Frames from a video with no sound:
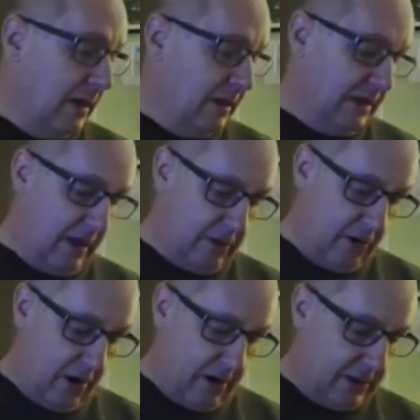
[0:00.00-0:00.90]
The other
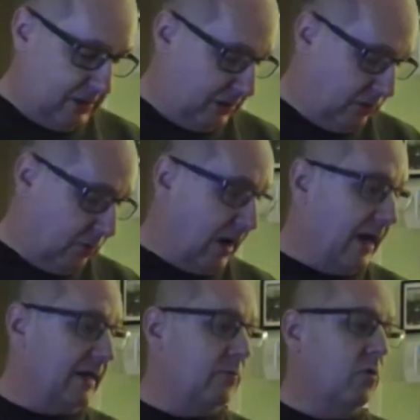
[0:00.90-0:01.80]
artist who
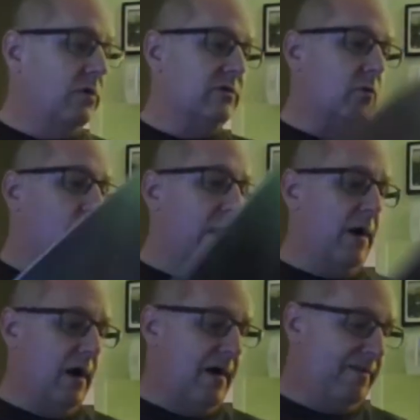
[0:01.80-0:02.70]
I was
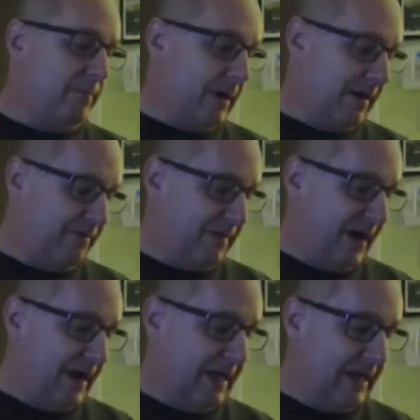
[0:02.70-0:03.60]
aware of, but I
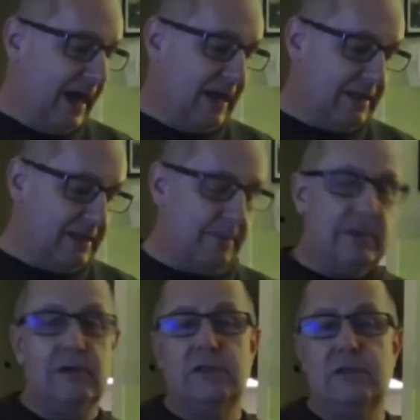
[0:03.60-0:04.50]
finally got some of
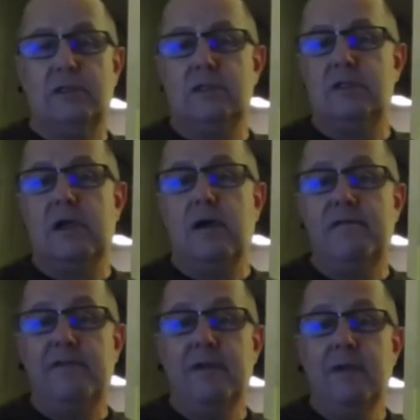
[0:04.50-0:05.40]
their stuff,